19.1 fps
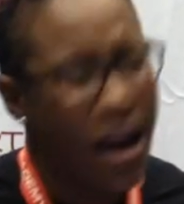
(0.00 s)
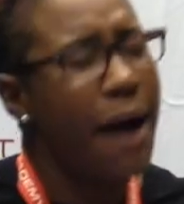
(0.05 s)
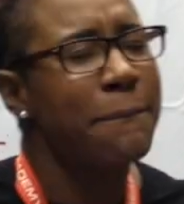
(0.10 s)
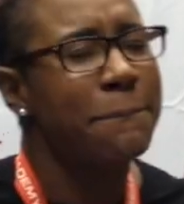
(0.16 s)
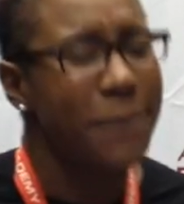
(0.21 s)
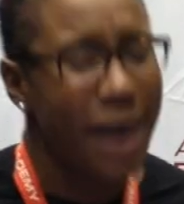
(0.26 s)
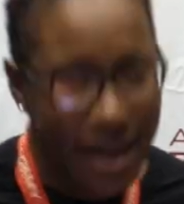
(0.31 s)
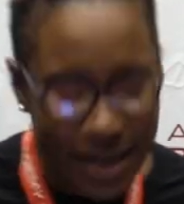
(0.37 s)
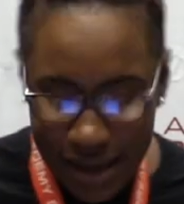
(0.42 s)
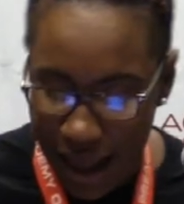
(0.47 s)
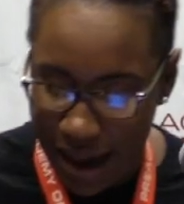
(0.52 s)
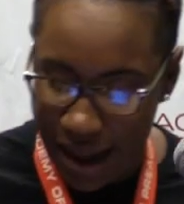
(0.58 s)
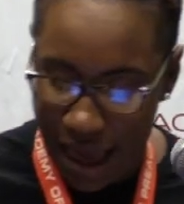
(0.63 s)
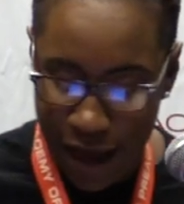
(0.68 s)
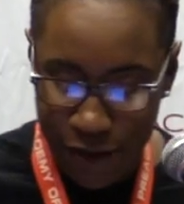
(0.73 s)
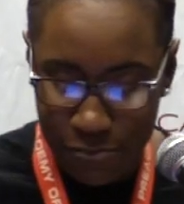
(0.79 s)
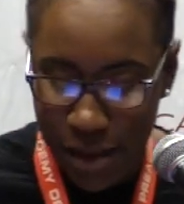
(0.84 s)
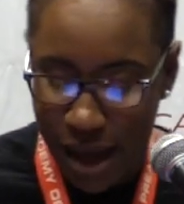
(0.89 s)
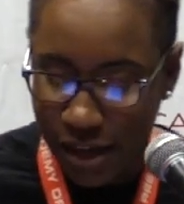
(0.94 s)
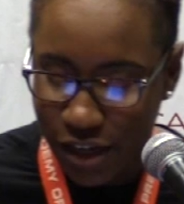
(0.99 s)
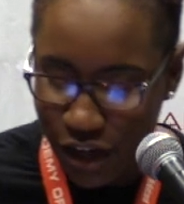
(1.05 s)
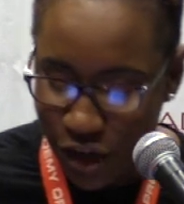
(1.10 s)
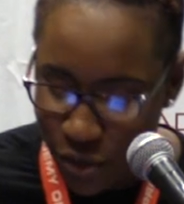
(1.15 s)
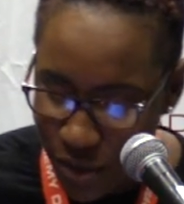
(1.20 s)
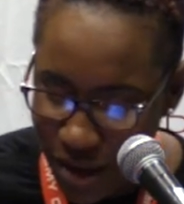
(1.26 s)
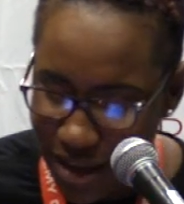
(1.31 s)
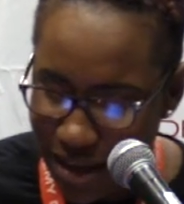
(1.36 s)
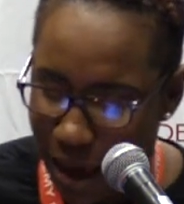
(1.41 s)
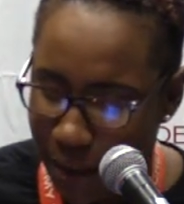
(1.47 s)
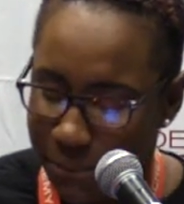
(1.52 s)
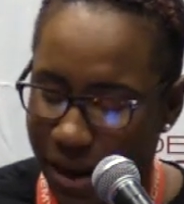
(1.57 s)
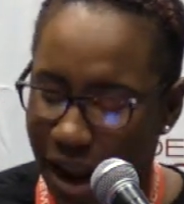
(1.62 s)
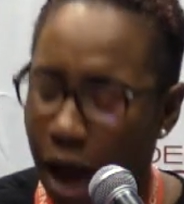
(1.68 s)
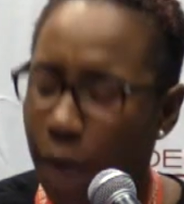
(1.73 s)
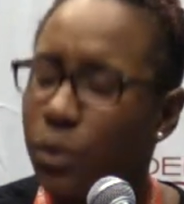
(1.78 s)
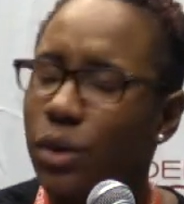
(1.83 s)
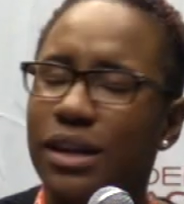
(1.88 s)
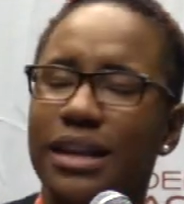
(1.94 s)
I might not have my degree yet, but
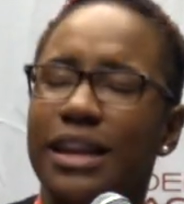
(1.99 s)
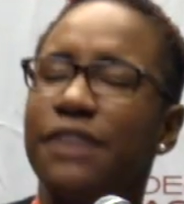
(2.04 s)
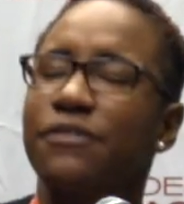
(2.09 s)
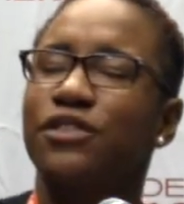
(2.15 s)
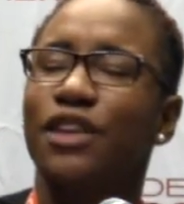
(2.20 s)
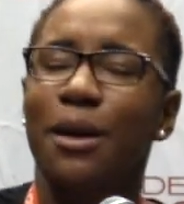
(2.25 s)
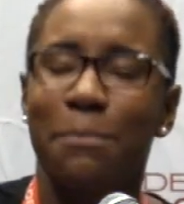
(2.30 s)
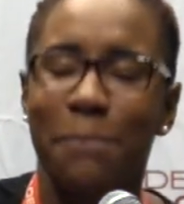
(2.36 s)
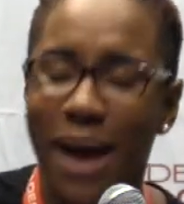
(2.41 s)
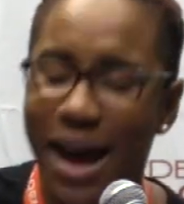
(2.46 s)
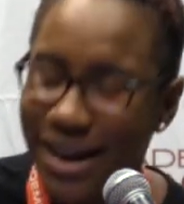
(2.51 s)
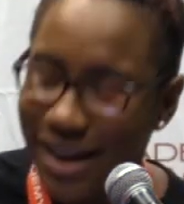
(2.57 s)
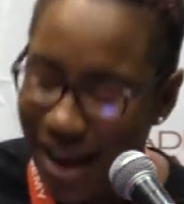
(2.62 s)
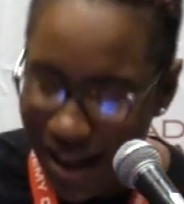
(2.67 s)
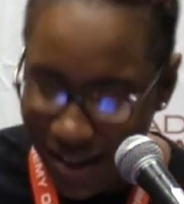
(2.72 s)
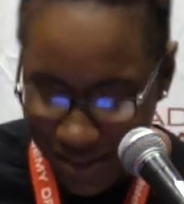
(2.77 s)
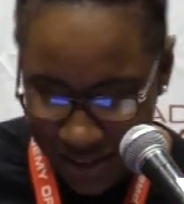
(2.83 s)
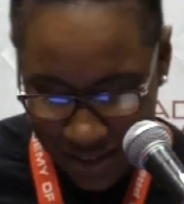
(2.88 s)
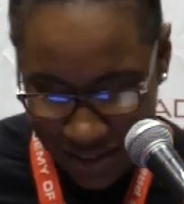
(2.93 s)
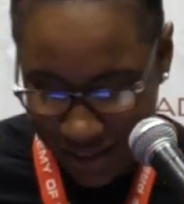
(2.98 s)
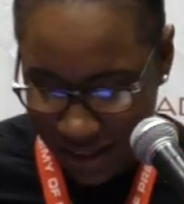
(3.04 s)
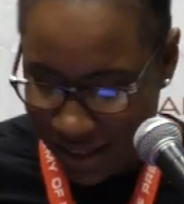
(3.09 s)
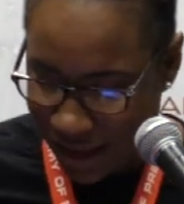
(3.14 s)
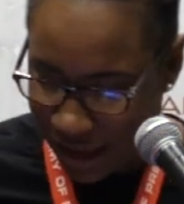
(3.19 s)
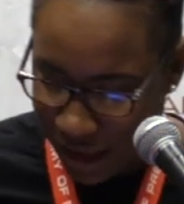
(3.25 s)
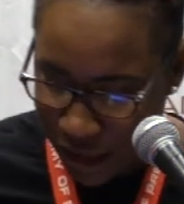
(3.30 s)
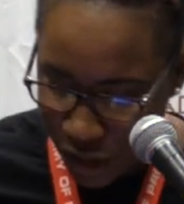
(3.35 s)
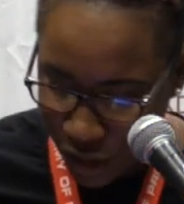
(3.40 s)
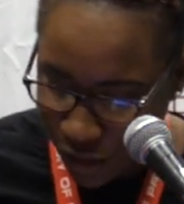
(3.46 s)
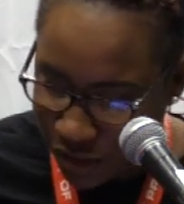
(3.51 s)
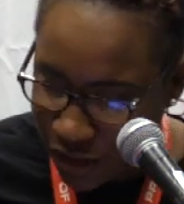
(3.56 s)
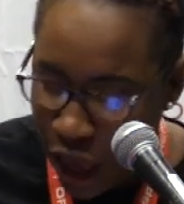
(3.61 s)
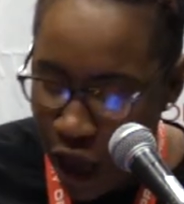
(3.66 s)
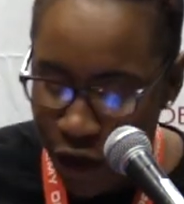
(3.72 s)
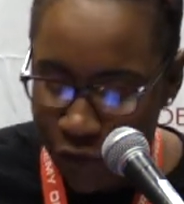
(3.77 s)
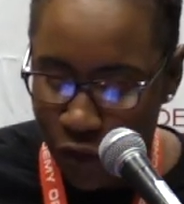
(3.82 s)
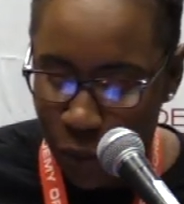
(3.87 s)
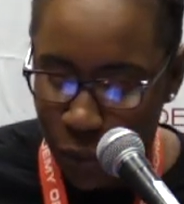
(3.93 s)
I will lift up mine eyes into the hills
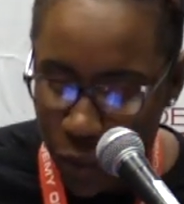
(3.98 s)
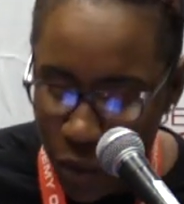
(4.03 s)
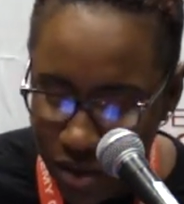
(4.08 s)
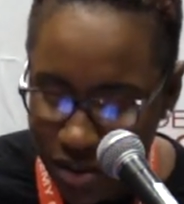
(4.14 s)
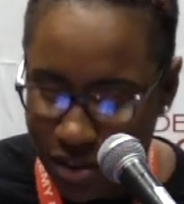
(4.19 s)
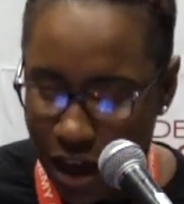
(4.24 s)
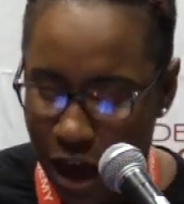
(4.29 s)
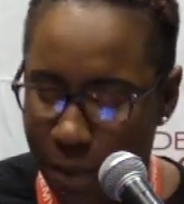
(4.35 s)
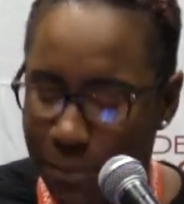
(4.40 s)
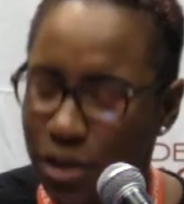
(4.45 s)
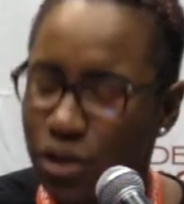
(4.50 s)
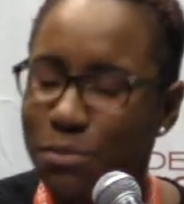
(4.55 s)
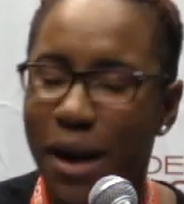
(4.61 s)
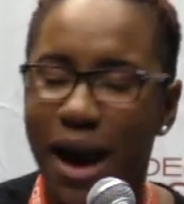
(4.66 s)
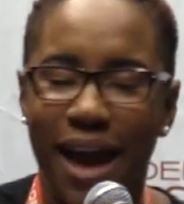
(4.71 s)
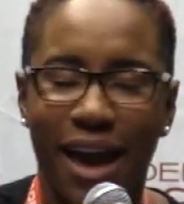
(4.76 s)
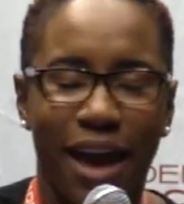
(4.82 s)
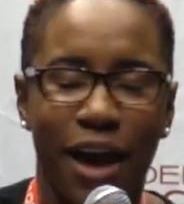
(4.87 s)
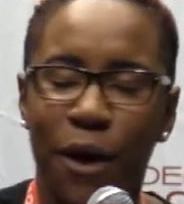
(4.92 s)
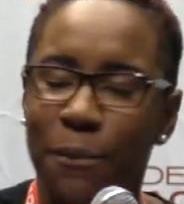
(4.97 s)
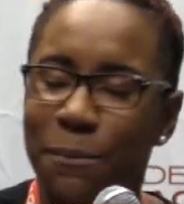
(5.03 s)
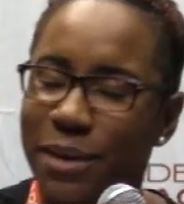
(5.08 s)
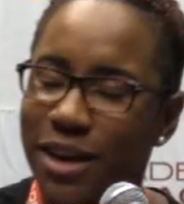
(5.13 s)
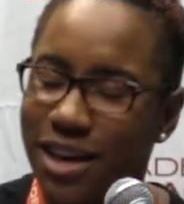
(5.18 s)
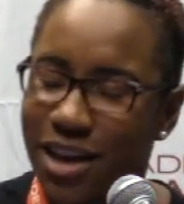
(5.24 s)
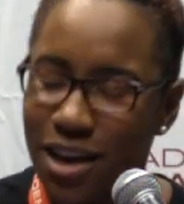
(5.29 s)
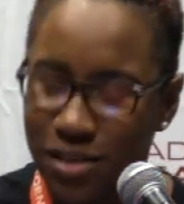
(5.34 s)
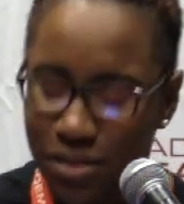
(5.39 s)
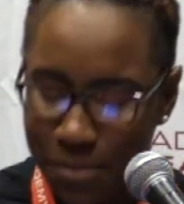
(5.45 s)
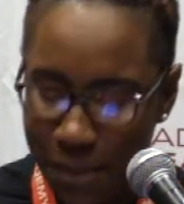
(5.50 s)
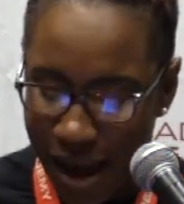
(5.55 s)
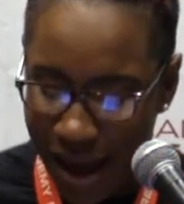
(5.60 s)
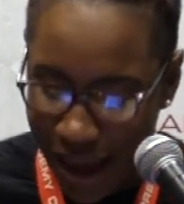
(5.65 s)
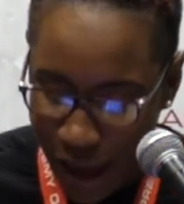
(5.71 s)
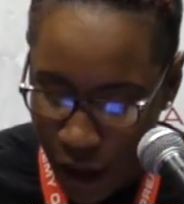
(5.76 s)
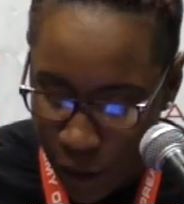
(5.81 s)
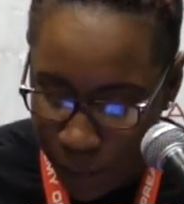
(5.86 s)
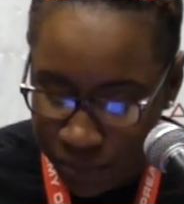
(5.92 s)
from whence cometh my help, because
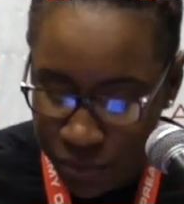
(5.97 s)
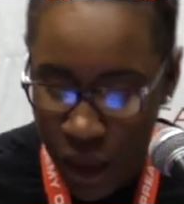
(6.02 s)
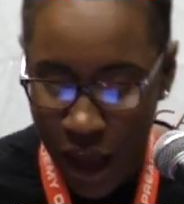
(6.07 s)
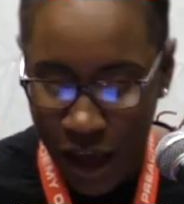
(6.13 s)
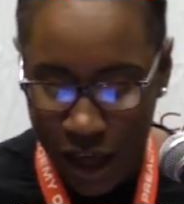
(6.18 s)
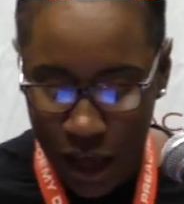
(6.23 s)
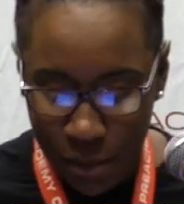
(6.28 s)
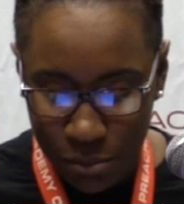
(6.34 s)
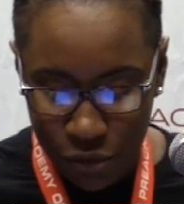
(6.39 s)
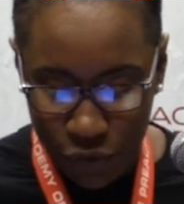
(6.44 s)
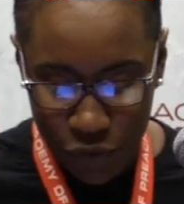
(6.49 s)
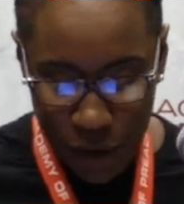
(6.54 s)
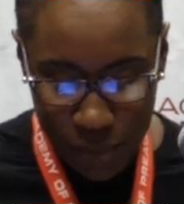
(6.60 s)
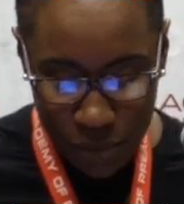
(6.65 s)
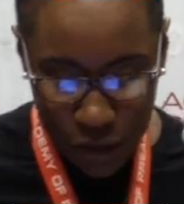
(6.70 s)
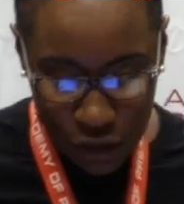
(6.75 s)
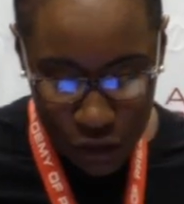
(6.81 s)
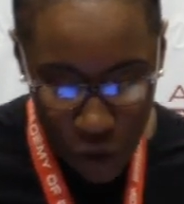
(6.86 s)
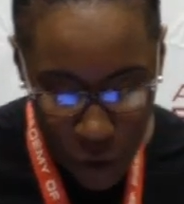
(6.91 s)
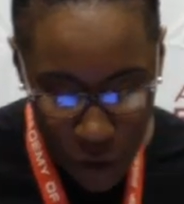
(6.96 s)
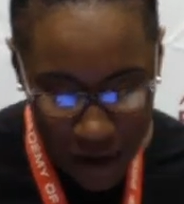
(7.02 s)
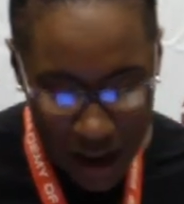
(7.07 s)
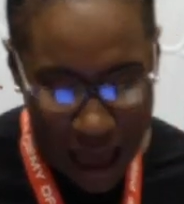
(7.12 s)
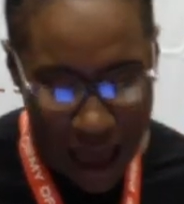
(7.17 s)
my help comes from the Lord.